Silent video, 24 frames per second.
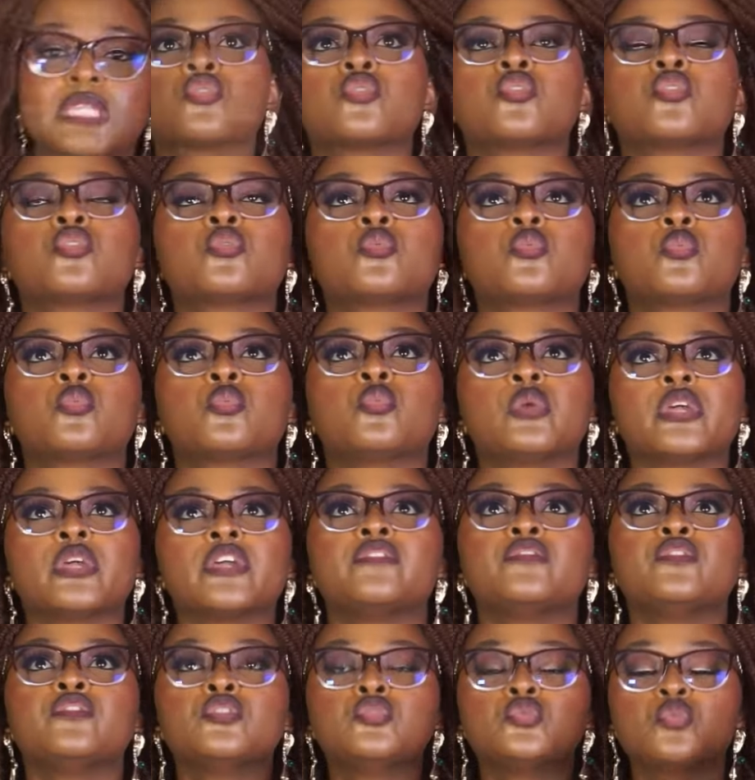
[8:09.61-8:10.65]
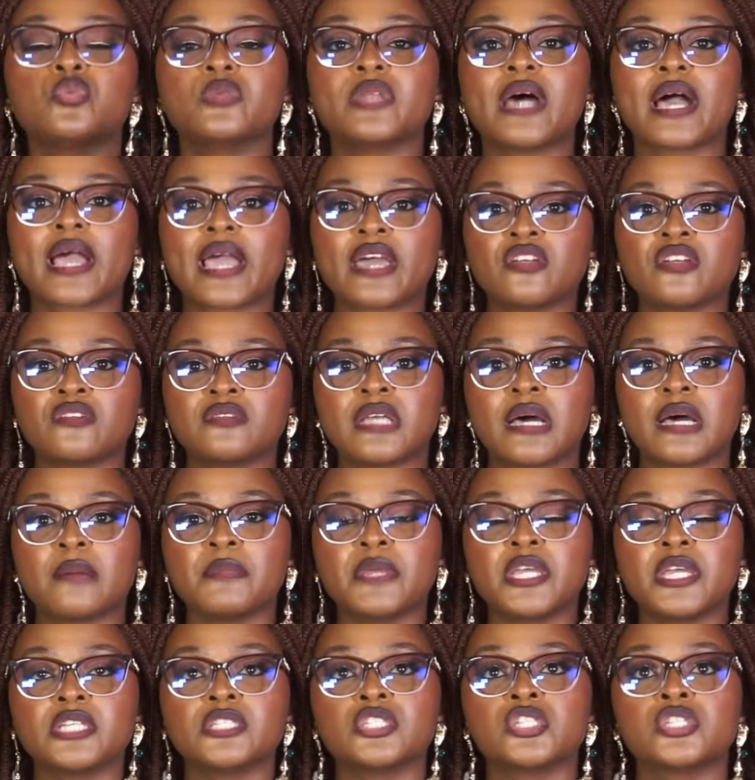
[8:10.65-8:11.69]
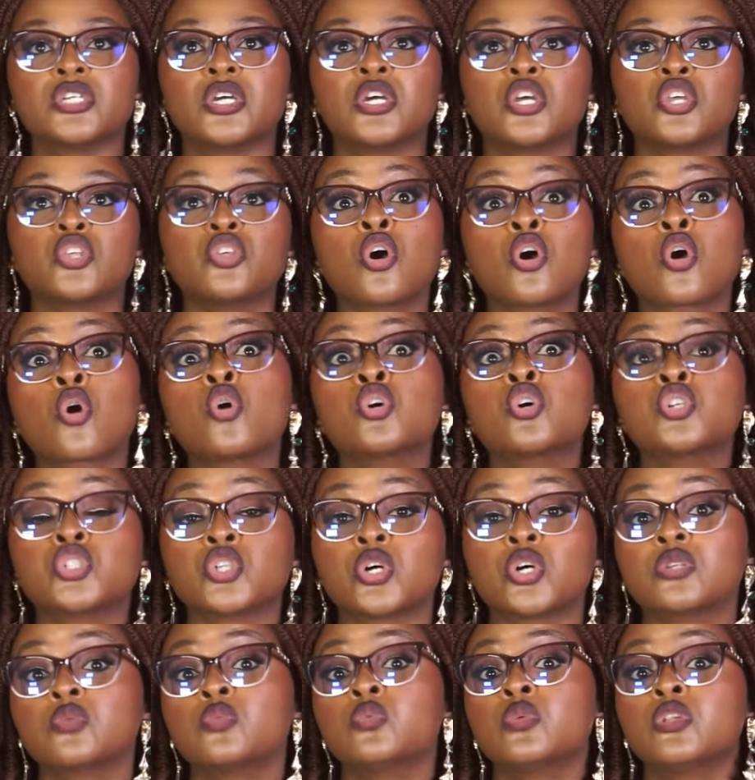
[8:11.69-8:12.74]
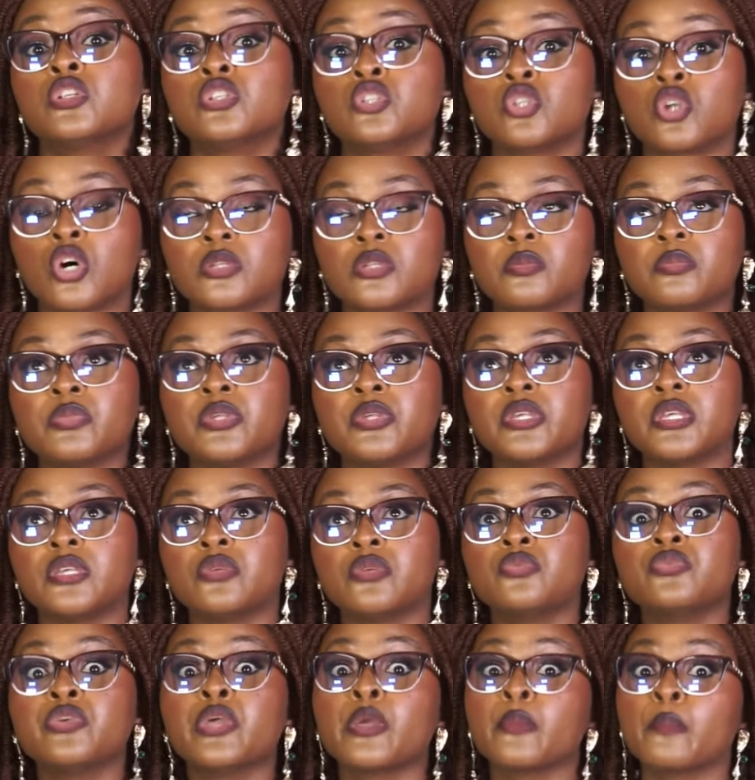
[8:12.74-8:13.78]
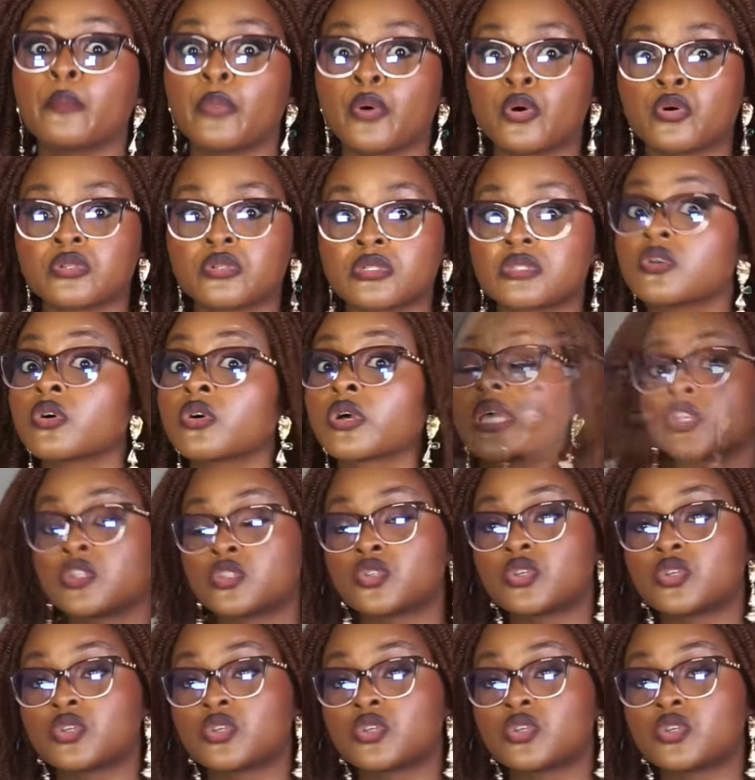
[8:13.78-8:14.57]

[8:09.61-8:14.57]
So if you do that kind of damage, your caution will not be reimbursed, okay?